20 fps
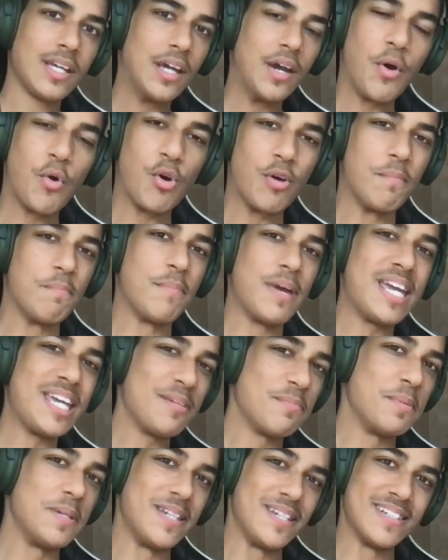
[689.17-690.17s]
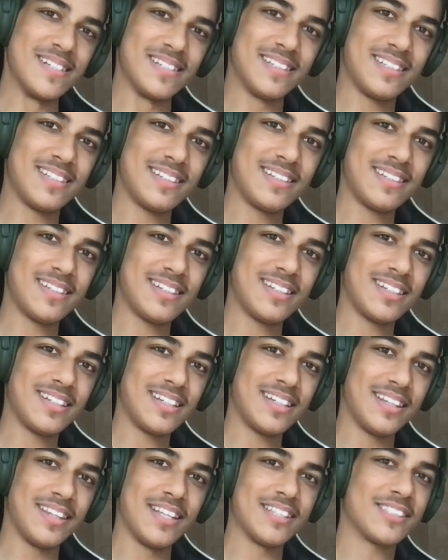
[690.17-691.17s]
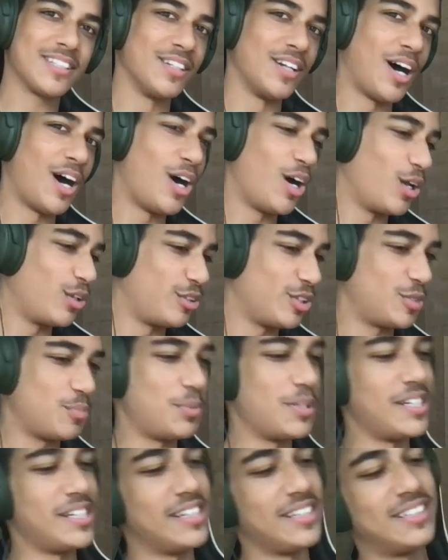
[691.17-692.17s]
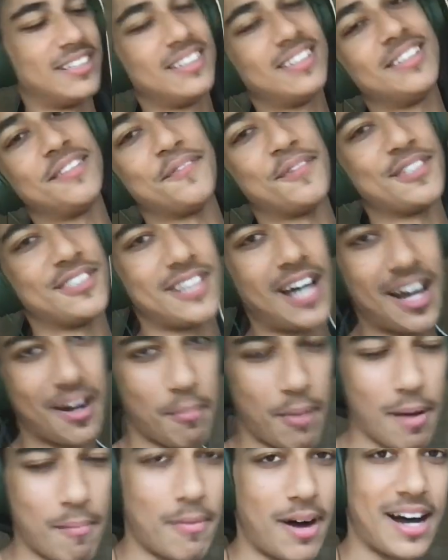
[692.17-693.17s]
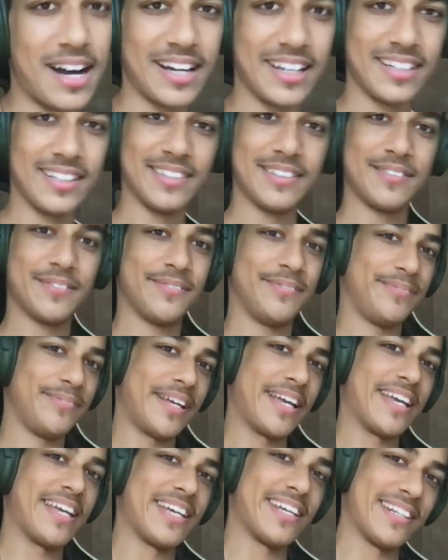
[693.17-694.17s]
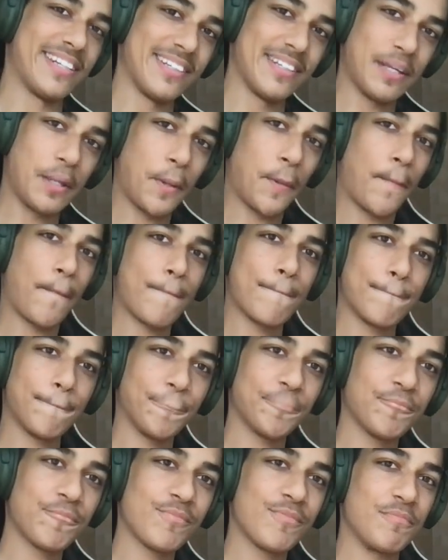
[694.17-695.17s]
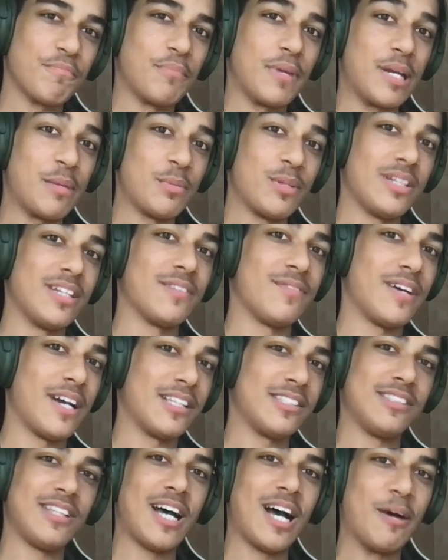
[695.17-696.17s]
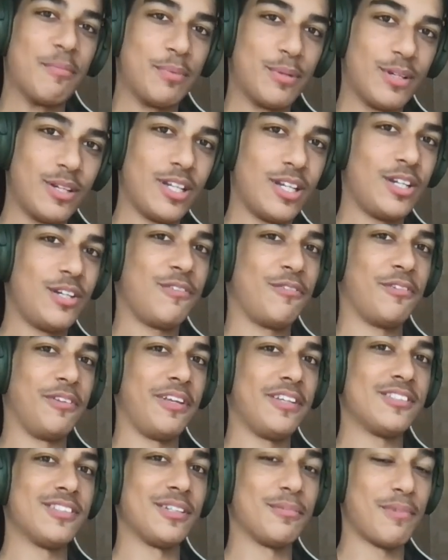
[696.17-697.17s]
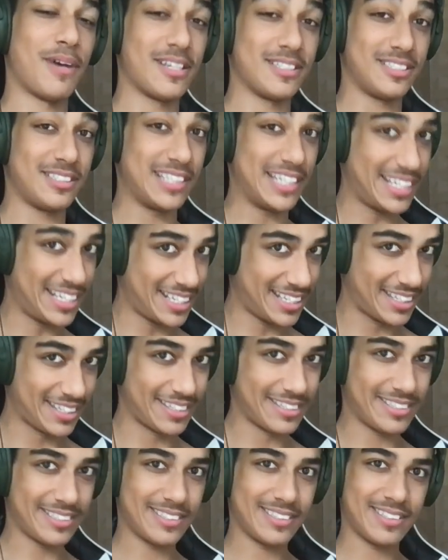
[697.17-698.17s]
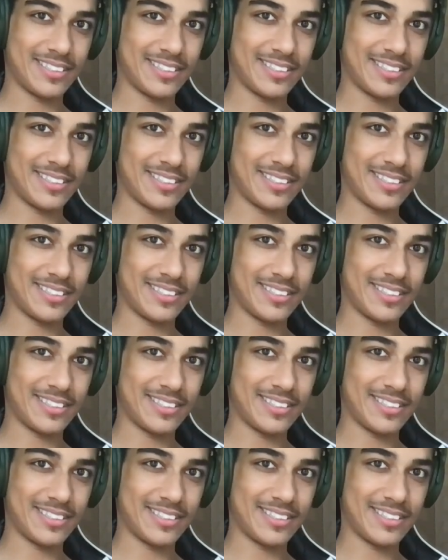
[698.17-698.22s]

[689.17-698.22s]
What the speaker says: Or maybe this could all just be a facade of my mind, and maybe if I stop releasing my seed,